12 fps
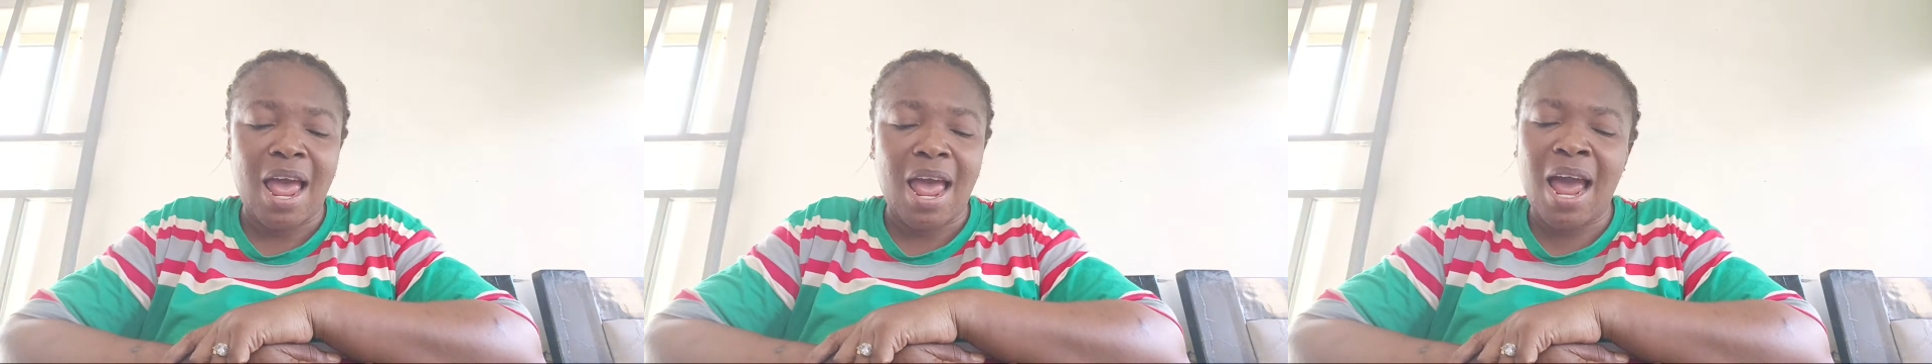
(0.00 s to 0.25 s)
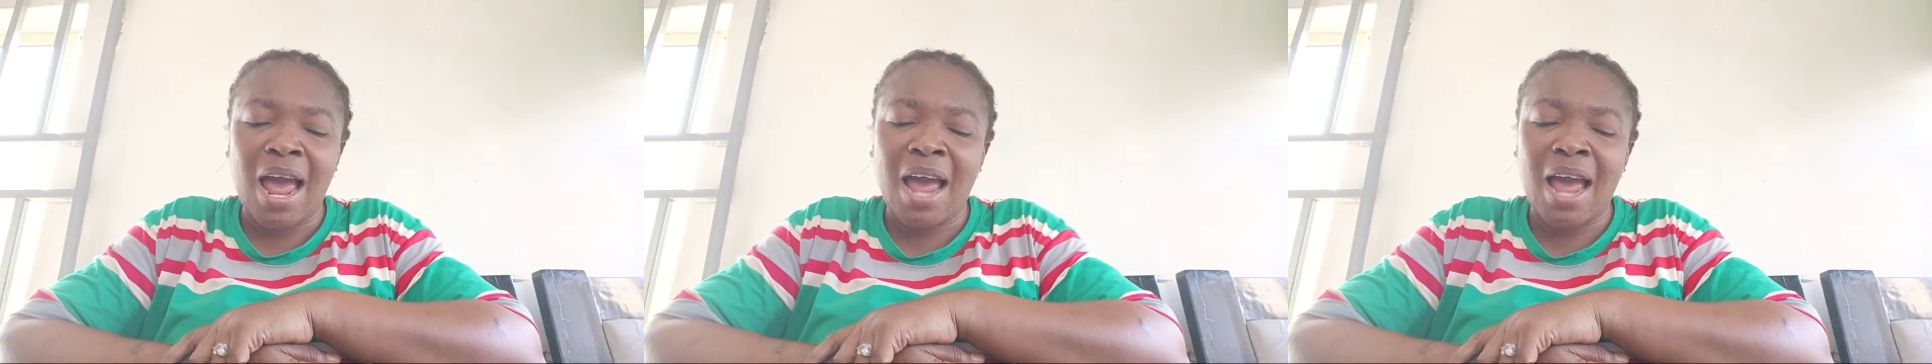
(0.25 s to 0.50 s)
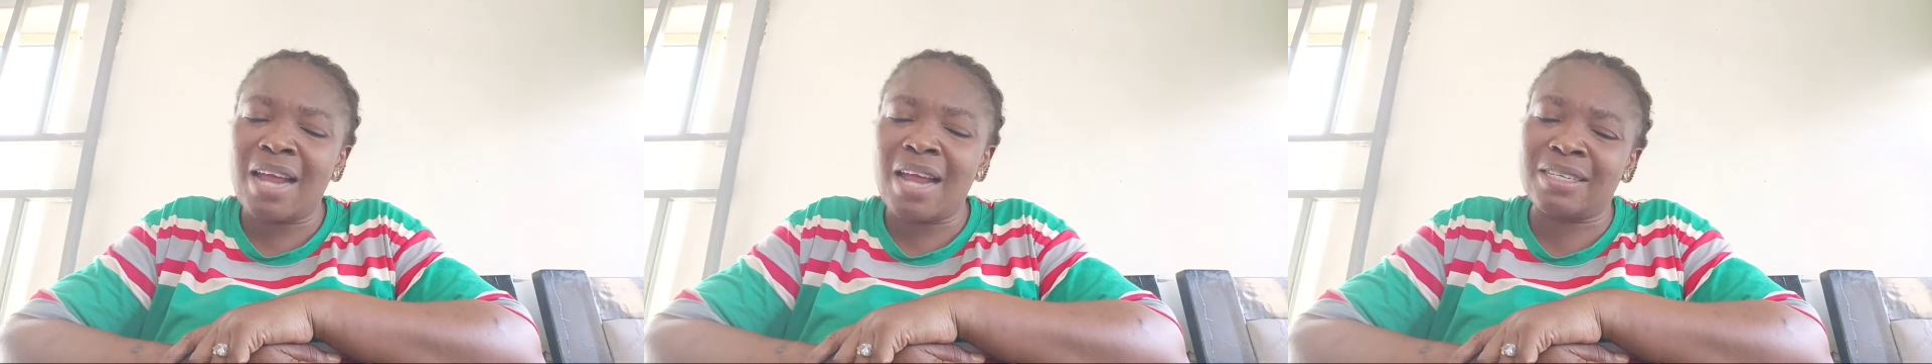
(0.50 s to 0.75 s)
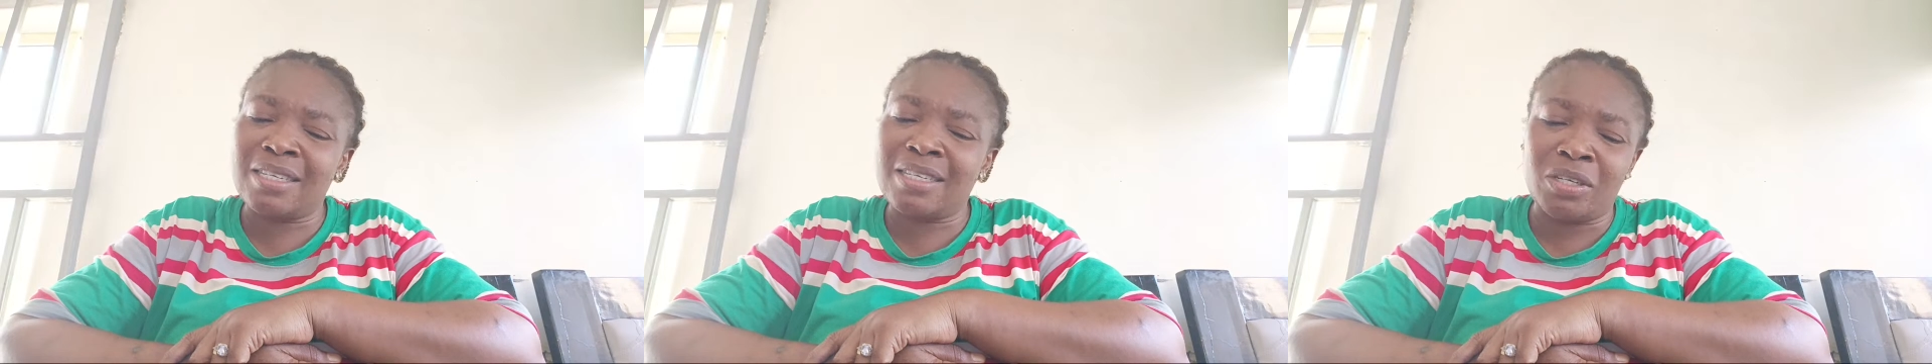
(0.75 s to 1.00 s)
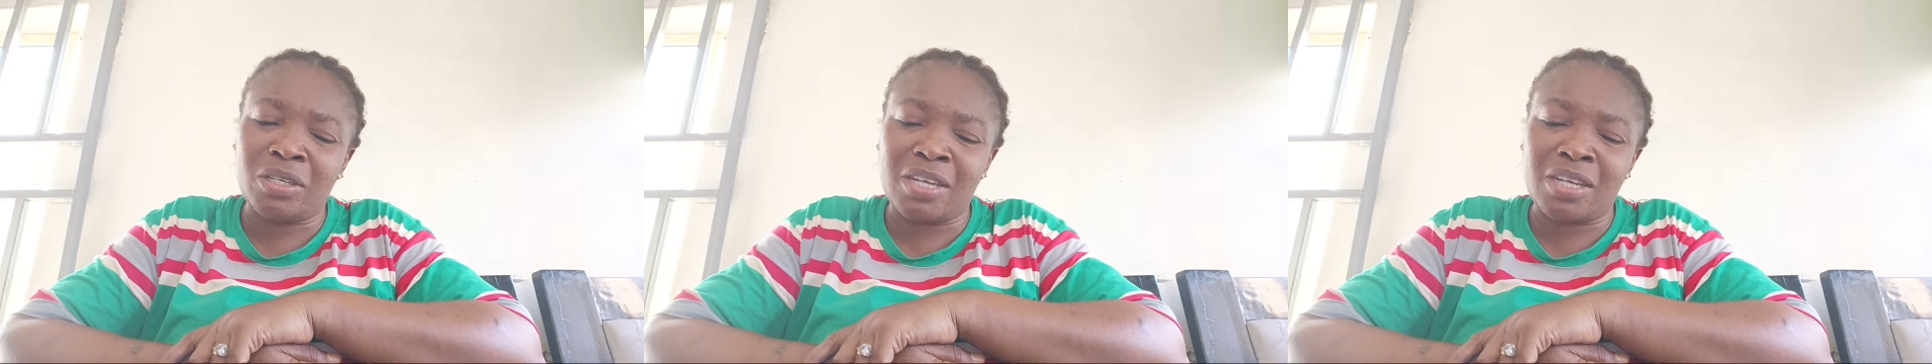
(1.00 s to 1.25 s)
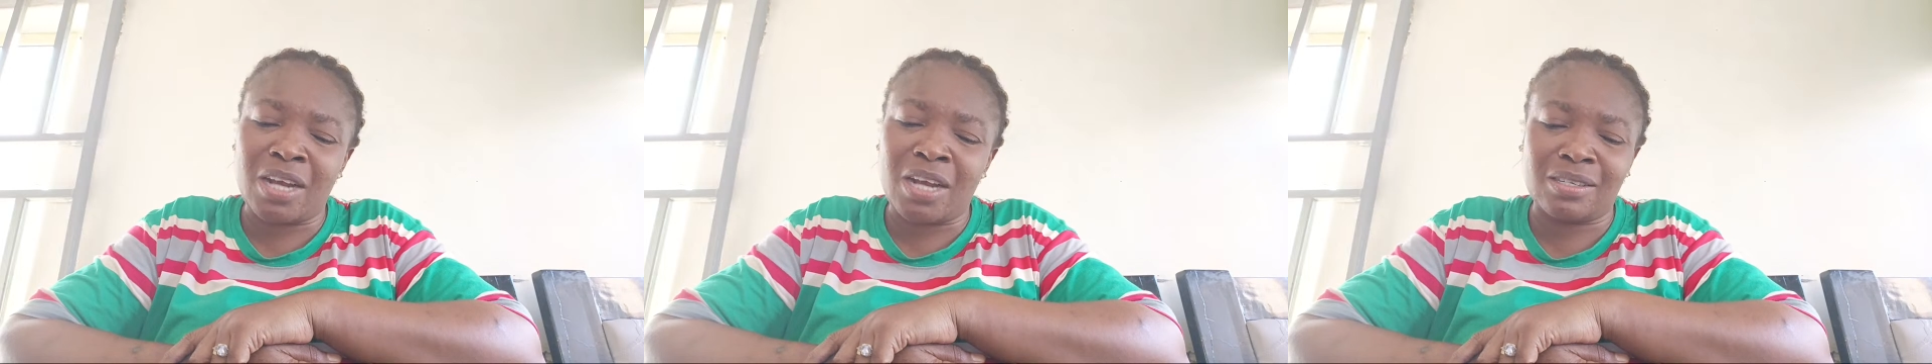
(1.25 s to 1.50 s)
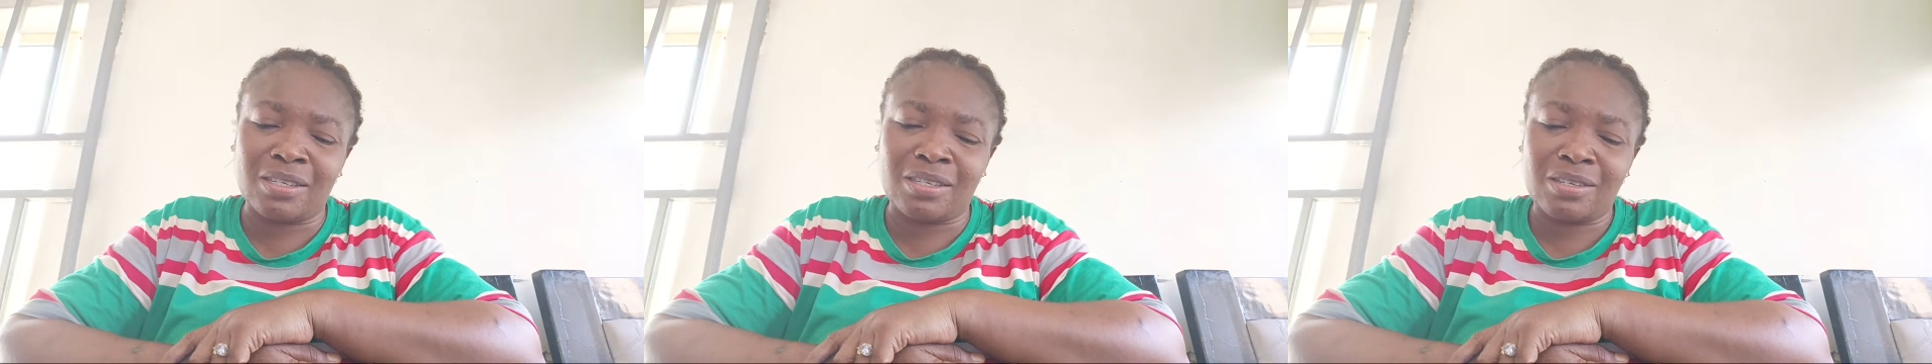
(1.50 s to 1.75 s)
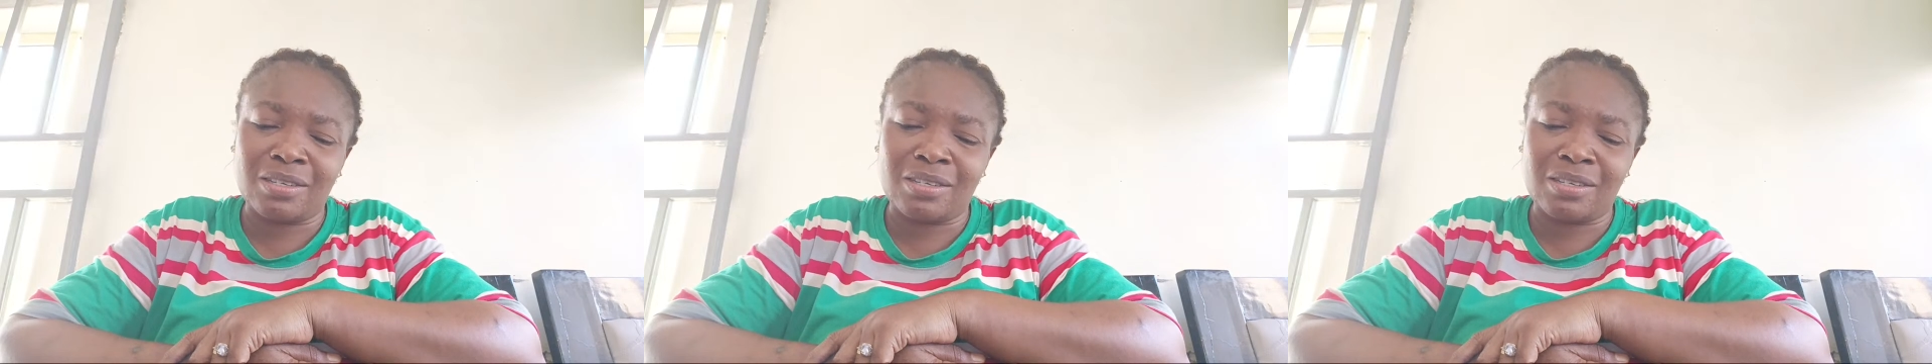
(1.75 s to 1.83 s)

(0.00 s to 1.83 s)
And in as much as